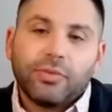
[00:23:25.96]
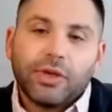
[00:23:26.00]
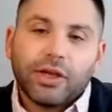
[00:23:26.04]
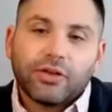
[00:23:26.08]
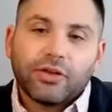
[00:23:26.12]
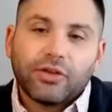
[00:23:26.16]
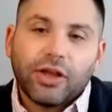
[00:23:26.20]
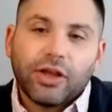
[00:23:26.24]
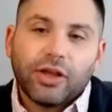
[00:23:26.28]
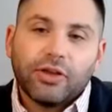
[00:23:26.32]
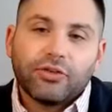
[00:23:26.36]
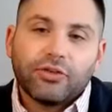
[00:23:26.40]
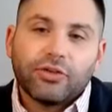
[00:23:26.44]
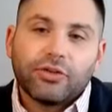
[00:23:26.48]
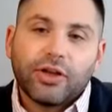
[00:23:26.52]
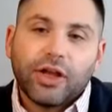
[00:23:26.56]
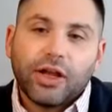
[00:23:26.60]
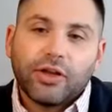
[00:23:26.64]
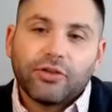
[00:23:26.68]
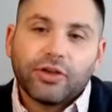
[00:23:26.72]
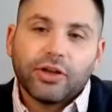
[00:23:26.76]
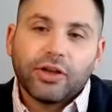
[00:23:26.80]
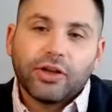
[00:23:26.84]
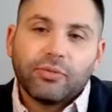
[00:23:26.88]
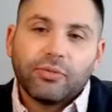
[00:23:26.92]
makes sense or
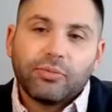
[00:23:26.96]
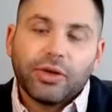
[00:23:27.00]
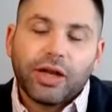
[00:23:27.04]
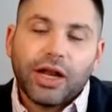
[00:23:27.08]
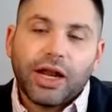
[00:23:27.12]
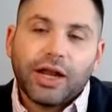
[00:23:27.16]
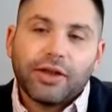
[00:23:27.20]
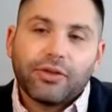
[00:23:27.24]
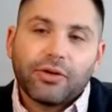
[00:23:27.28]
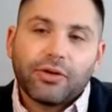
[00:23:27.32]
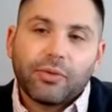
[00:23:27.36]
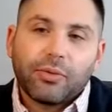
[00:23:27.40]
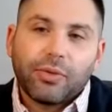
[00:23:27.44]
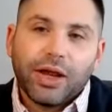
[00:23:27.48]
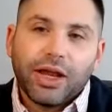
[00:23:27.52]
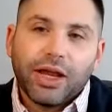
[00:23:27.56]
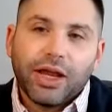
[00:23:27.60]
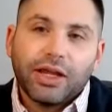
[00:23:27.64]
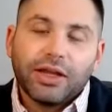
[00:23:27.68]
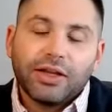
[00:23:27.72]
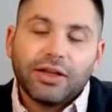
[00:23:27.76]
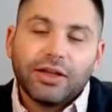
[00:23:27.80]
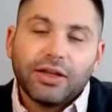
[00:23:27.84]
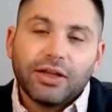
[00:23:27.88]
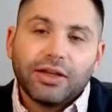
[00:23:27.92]
doesn't, but either
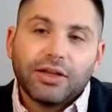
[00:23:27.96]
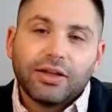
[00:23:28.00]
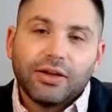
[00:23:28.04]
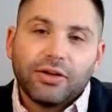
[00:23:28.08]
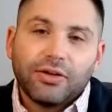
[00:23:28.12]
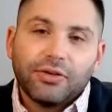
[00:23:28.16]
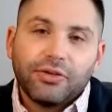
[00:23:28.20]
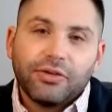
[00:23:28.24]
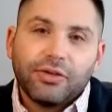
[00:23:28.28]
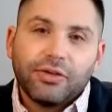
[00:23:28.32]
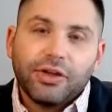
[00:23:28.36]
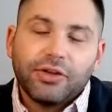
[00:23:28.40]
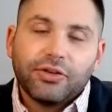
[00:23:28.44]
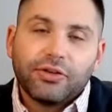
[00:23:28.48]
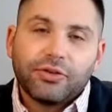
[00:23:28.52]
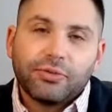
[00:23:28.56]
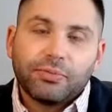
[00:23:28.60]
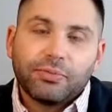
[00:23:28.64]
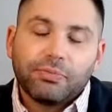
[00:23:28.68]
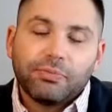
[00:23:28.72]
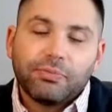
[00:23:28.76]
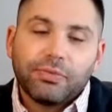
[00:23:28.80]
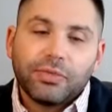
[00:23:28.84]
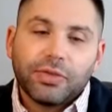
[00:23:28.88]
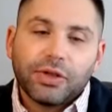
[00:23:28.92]
way, you know, these,
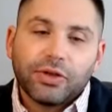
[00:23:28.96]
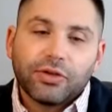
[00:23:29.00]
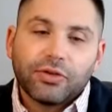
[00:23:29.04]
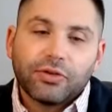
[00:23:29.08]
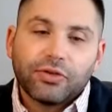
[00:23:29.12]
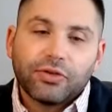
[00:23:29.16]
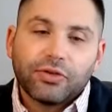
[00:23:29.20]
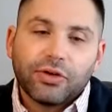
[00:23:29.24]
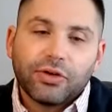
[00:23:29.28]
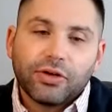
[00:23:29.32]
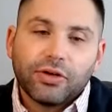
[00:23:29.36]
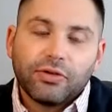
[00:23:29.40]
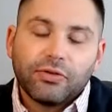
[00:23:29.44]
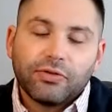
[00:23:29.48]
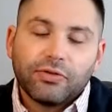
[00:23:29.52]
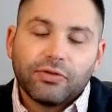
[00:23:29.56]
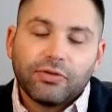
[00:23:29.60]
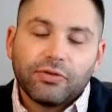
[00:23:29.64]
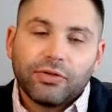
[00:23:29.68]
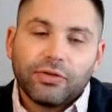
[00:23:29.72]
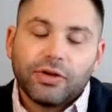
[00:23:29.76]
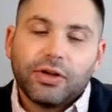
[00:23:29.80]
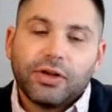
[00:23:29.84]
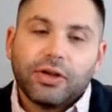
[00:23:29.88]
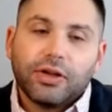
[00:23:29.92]
you know, sort of,
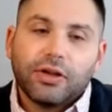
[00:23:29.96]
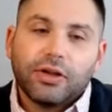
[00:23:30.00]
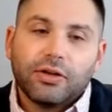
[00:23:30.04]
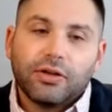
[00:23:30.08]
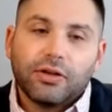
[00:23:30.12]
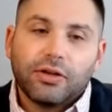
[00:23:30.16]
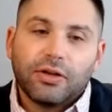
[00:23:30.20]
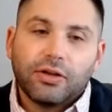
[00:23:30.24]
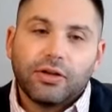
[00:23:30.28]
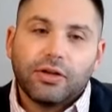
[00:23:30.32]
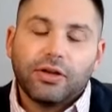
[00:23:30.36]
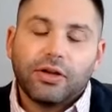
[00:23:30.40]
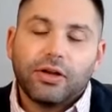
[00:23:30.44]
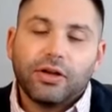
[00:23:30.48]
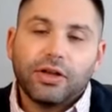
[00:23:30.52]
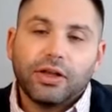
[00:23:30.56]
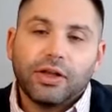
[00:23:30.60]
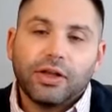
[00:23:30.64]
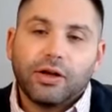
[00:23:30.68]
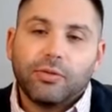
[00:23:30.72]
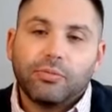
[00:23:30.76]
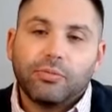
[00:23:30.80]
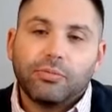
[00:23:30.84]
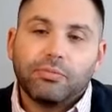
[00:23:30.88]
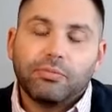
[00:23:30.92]

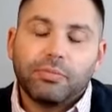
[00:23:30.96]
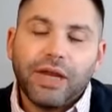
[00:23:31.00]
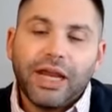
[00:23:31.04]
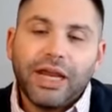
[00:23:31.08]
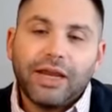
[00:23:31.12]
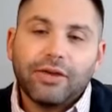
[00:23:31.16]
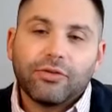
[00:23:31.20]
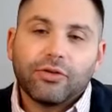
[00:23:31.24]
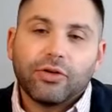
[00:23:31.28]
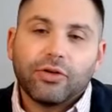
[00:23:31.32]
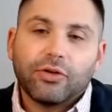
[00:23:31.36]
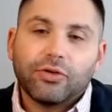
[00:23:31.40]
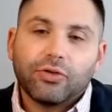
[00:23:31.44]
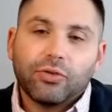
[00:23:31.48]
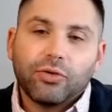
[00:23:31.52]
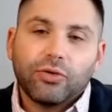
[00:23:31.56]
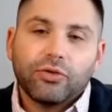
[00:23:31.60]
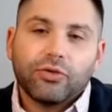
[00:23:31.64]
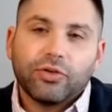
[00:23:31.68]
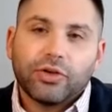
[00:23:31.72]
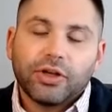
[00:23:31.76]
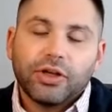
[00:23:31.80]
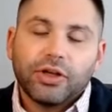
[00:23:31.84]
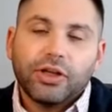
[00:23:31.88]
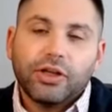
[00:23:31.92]
you know, behavioral
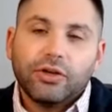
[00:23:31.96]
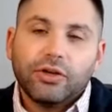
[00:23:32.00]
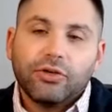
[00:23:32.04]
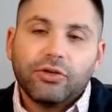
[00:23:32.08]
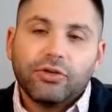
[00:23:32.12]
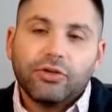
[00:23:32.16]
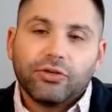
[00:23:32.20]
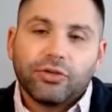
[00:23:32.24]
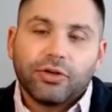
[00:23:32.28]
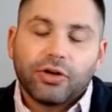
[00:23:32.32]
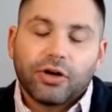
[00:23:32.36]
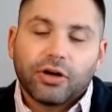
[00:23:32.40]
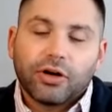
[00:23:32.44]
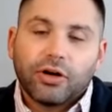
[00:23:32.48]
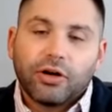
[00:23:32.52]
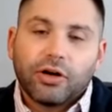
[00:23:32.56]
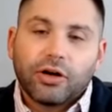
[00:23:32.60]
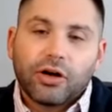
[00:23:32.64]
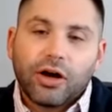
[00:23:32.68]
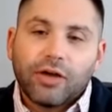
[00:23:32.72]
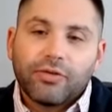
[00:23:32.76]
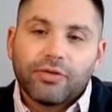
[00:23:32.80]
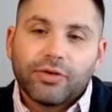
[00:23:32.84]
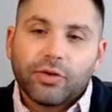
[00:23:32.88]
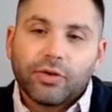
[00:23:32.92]
tools you can use are,
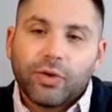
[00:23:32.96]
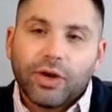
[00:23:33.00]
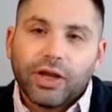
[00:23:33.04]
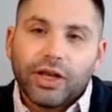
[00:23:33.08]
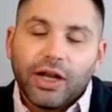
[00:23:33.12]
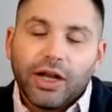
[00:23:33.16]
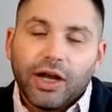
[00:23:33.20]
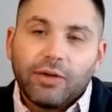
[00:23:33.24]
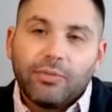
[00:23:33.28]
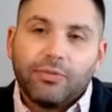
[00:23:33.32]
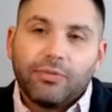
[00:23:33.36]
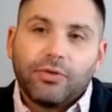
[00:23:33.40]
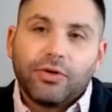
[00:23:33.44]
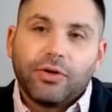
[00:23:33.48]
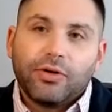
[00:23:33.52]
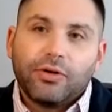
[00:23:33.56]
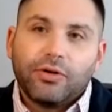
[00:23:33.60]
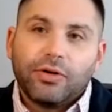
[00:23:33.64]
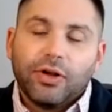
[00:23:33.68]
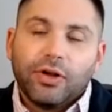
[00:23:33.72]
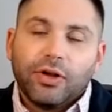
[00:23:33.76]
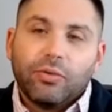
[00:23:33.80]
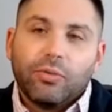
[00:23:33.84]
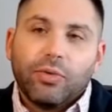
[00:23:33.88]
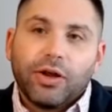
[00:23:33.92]
are often quite
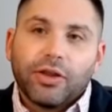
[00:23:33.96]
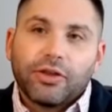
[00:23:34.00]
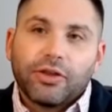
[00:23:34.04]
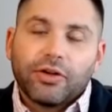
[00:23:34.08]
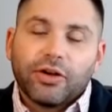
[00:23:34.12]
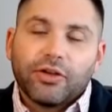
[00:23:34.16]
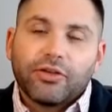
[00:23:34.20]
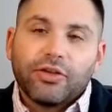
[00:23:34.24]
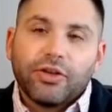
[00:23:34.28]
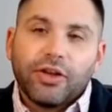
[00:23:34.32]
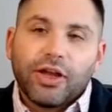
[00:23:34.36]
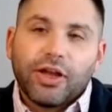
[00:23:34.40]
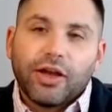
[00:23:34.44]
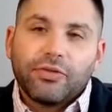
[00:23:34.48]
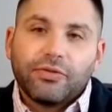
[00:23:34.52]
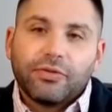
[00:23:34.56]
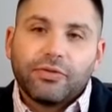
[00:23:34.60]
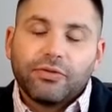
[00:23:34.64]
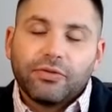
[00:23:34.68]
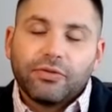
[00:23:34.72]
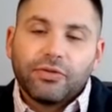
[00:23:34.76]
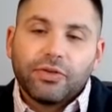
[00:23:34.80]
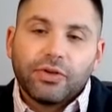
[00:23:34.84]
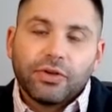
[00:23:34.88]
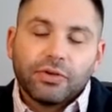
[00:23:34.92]
helpful, whether it's enough
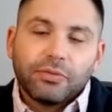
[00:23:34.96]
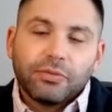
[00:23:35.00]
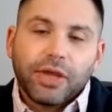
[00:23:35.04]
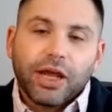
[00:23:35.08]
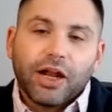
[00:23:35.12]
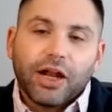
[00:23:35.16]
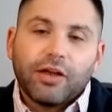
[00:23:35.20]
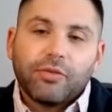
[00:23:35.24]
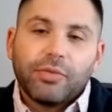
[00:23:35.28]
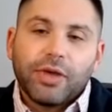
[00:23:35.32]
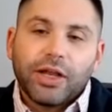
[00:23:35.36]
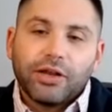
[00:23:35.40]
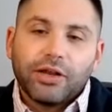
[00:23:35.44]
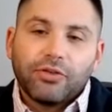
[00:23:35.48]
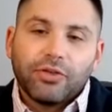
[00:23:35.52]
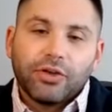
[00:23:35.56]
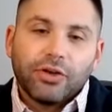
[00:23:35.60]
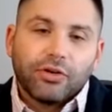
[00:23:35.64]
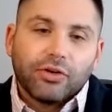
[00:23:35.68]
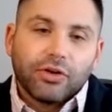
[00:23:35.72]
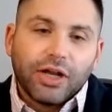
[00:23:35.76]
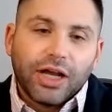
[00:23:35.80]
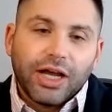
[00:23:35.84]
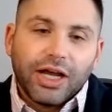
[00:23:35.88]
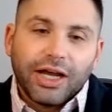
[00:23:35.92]
to get off
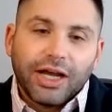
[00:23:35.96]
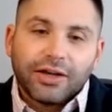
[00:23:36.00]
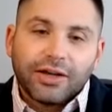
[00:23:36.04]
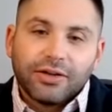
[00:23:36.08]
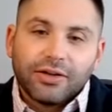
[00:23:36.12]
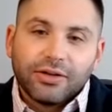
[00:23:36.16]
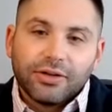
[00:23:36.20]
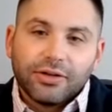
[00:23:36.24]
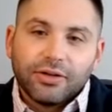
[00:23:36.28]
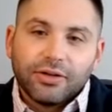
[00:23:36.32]
medicine or not.